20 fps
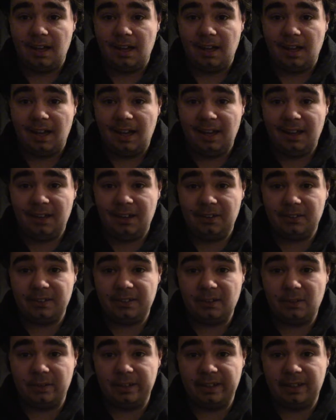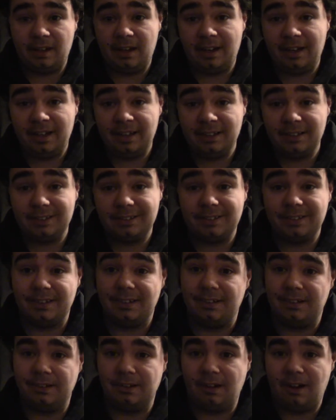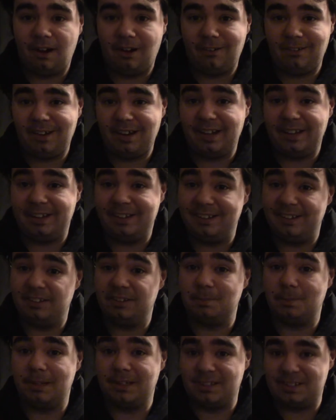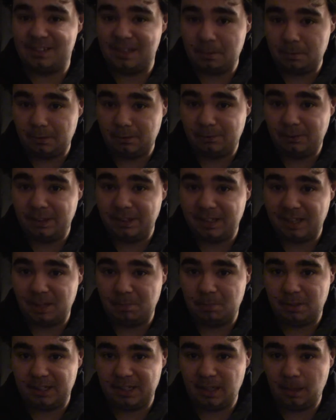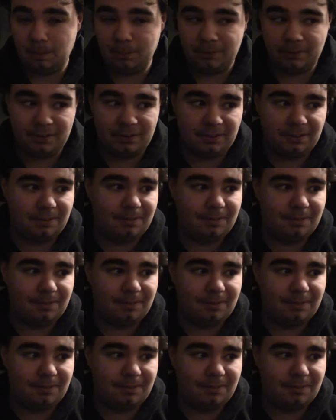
How's it going, guys? All right, here's my December video game pickups.